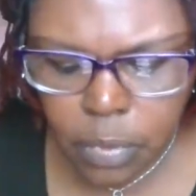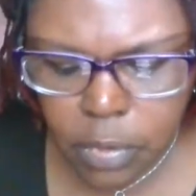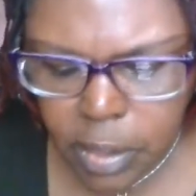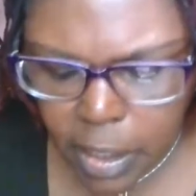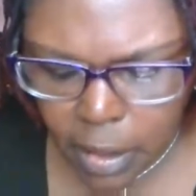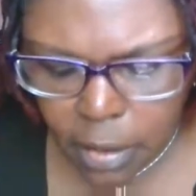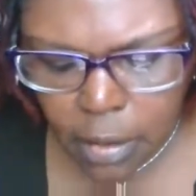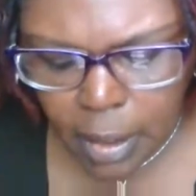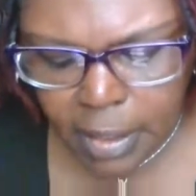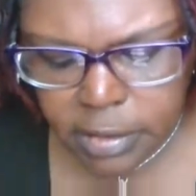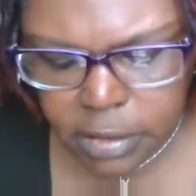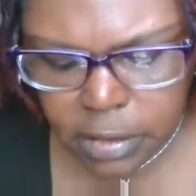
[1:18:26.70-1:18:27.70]
Yeah,
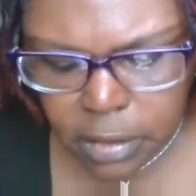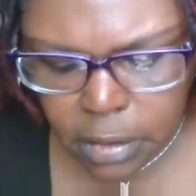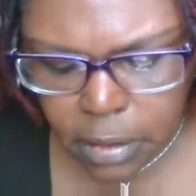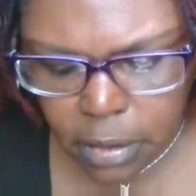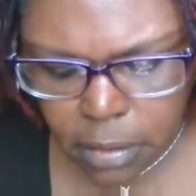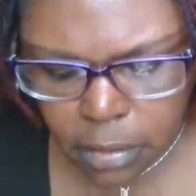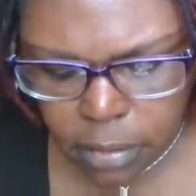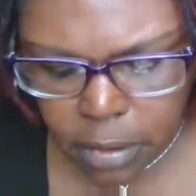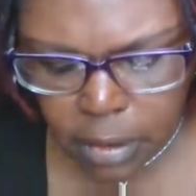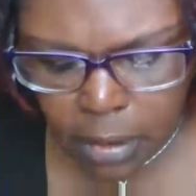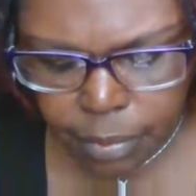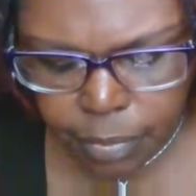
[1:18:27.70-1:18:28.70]
I see that.
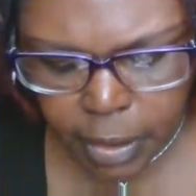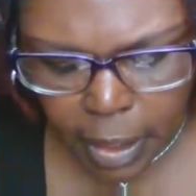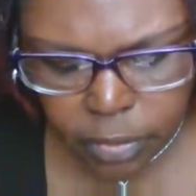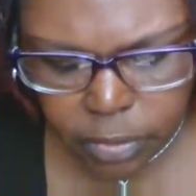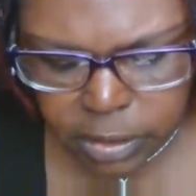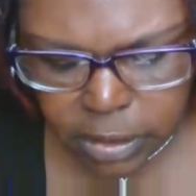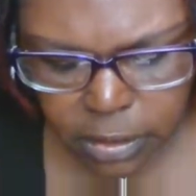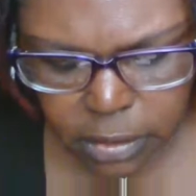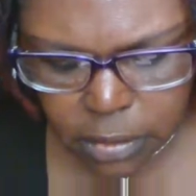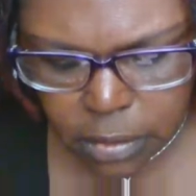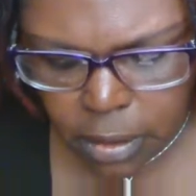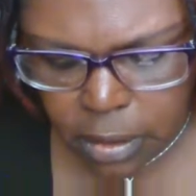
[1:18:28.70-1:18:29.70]
Yeah, but I don't see
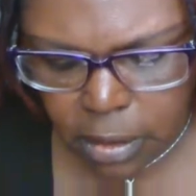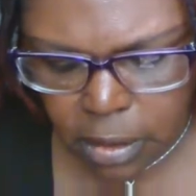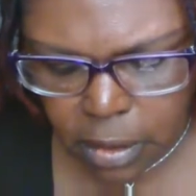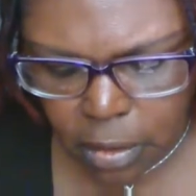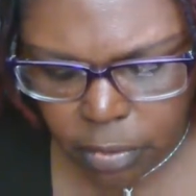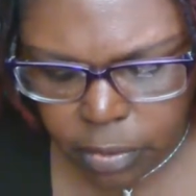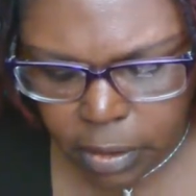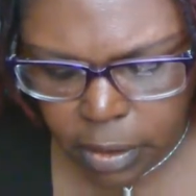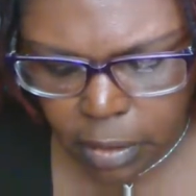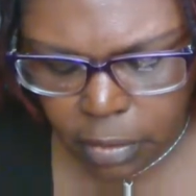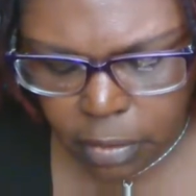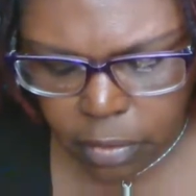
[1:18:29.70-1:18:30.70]
anything on the
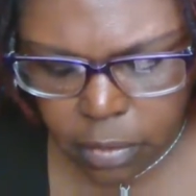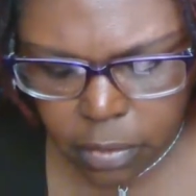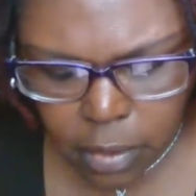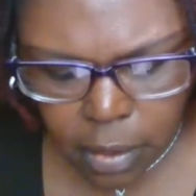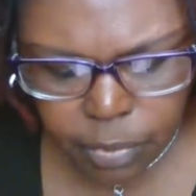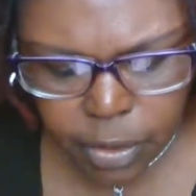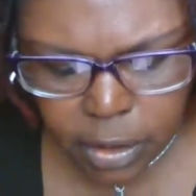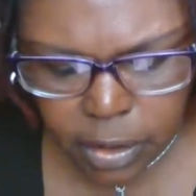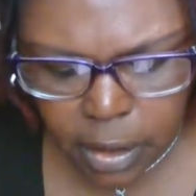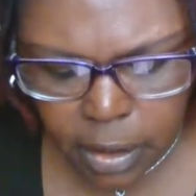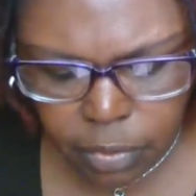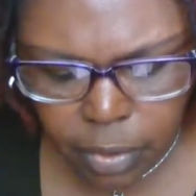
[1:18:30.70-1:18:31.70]
arrow. I'm looking
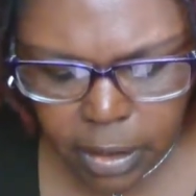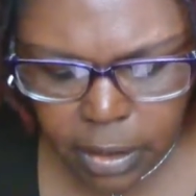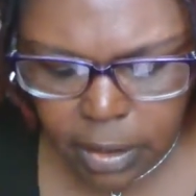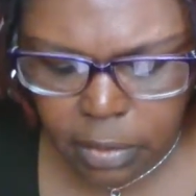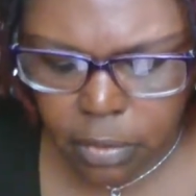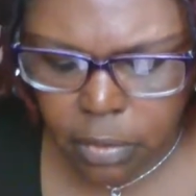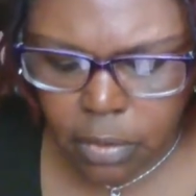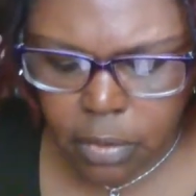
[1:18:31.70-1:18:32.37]
at it right now.